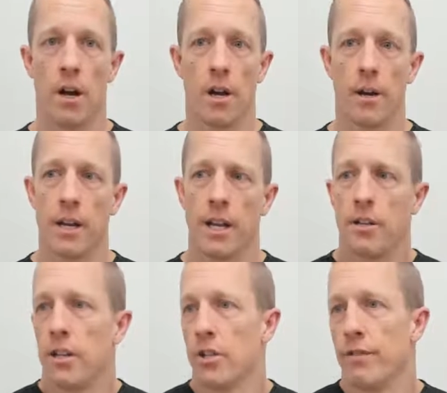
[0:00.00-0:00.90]
Uh,
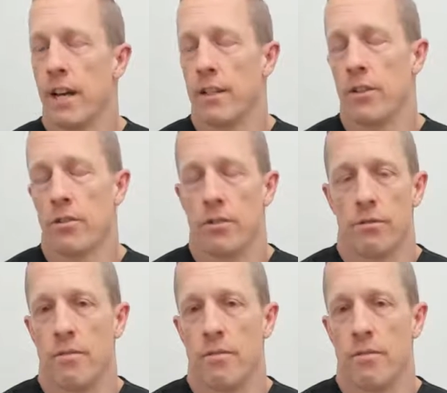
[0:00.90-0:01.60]
and, and, the fact that there's